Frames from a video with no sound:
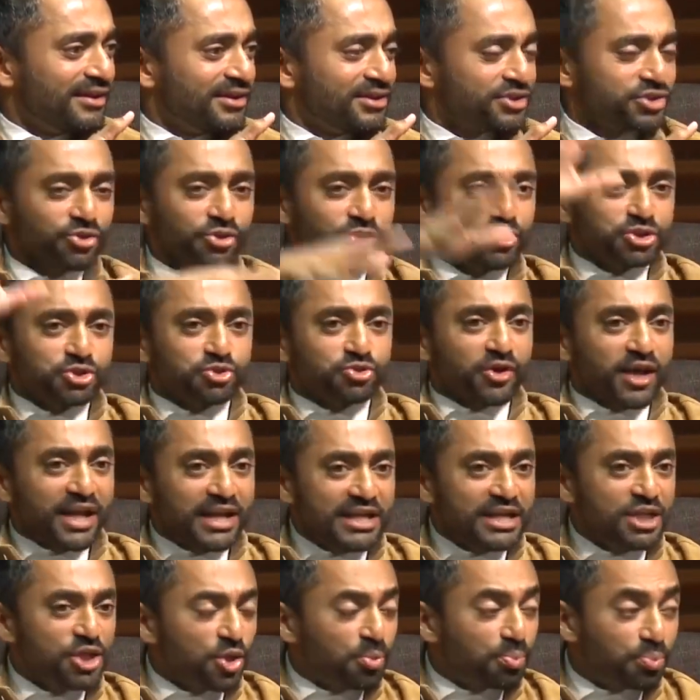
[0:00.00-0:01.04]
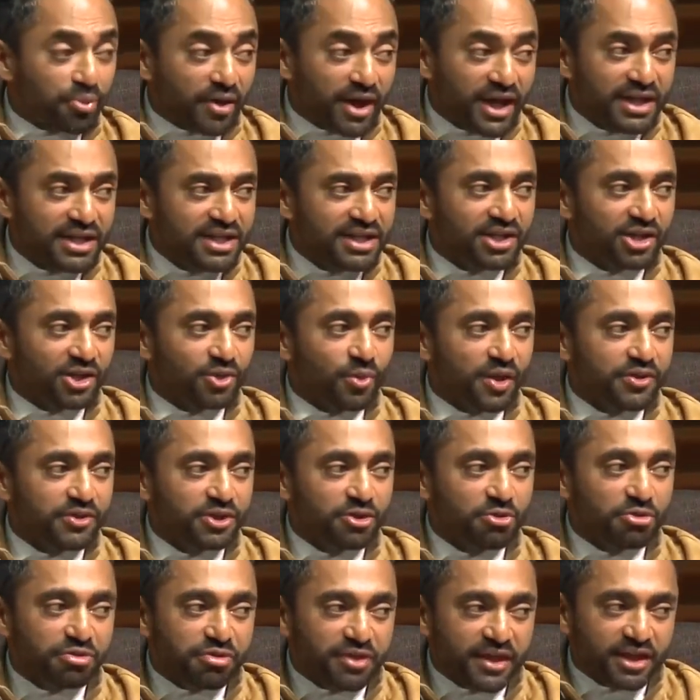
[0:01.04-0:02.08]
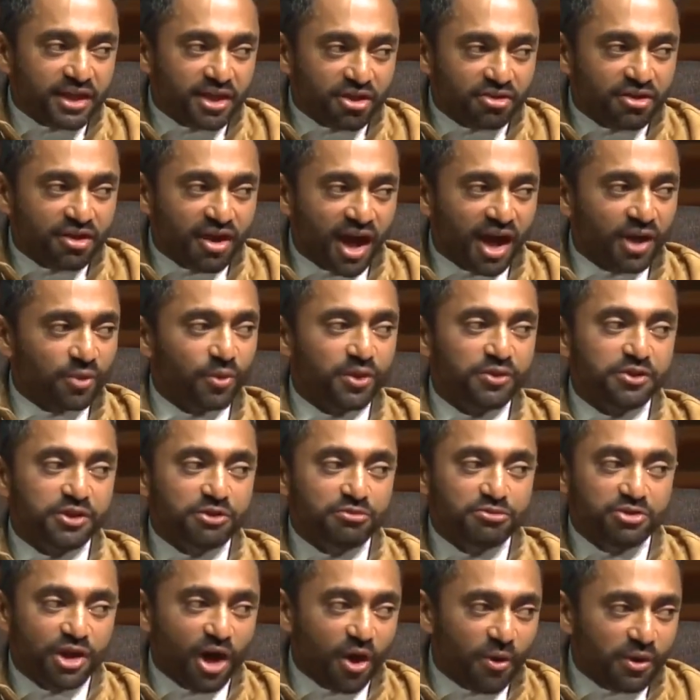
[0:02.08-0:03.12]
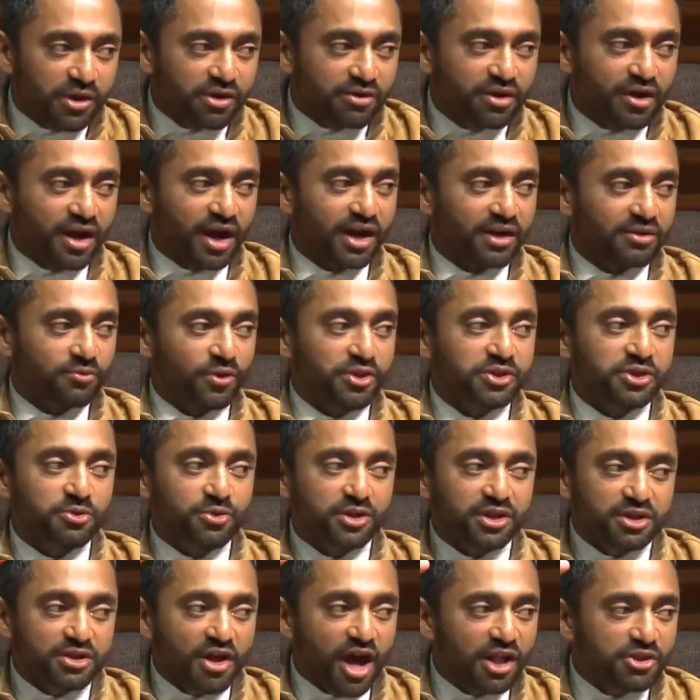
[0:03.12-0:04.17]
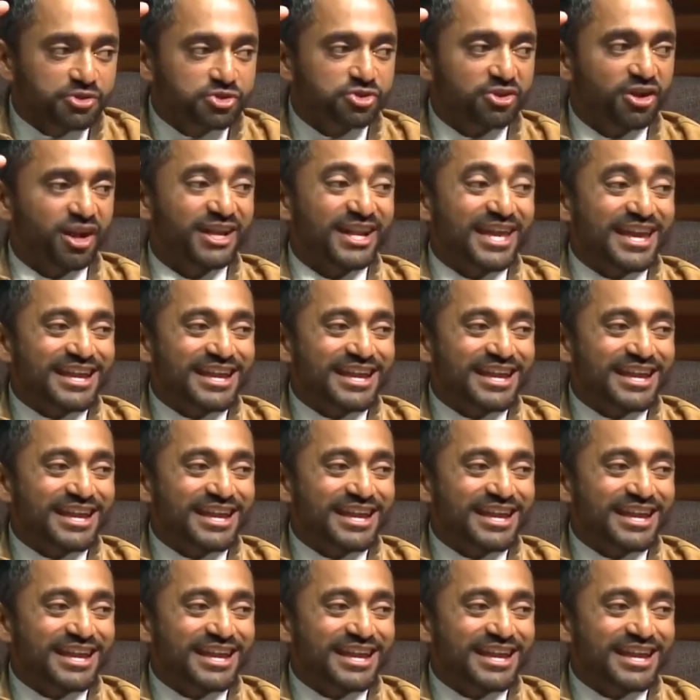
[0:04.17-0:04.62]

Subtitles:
So you're training your brain here, whether you think it or not, whether you know it or not, whether you acknowledge it or not.